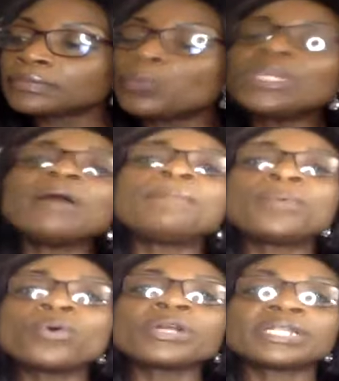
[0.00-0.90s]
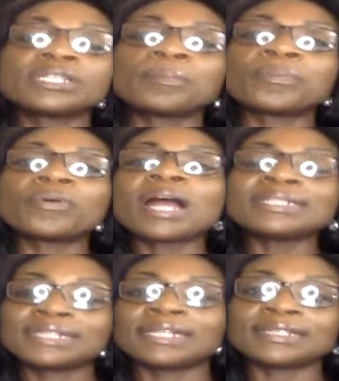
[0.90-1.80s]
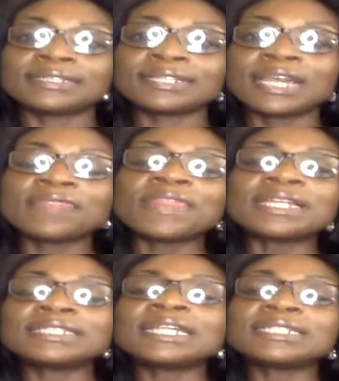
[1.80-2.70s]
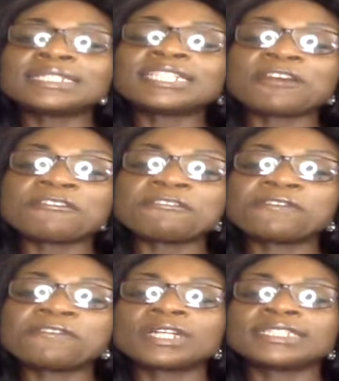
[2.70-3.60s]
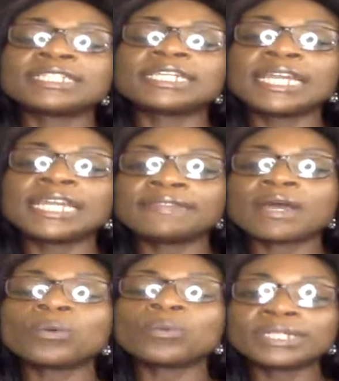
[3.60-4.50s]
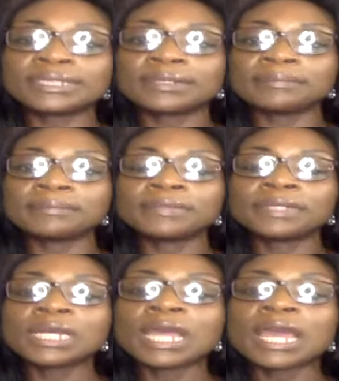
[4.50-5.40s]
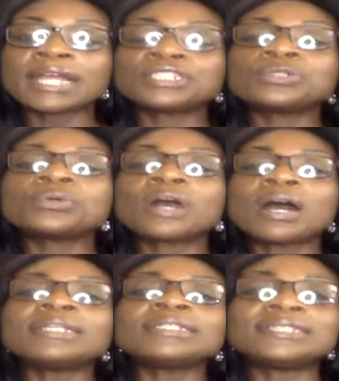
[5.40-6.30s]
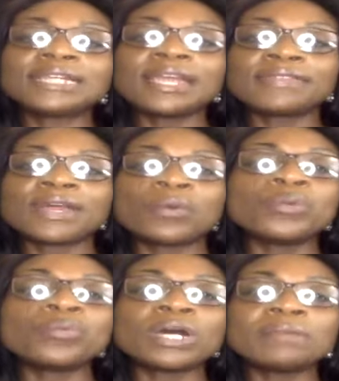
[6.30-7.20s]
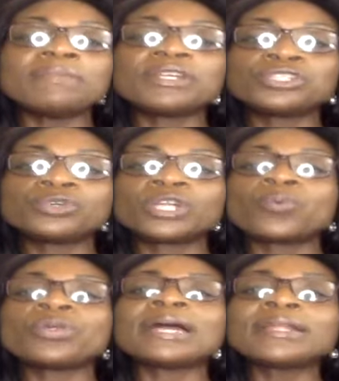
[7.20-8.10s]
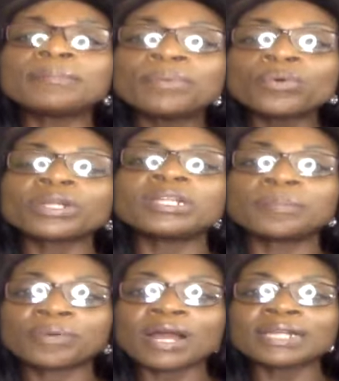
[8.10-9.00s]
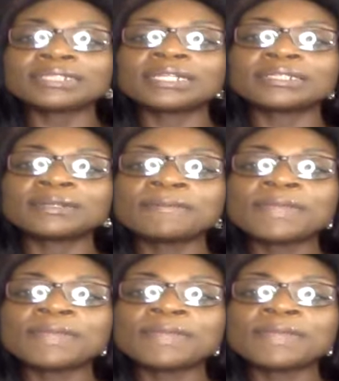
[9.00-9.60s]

we abort the process that is necessary for us to gain that wisdom and so God is saying that we want to make sure that we're not aborting the process,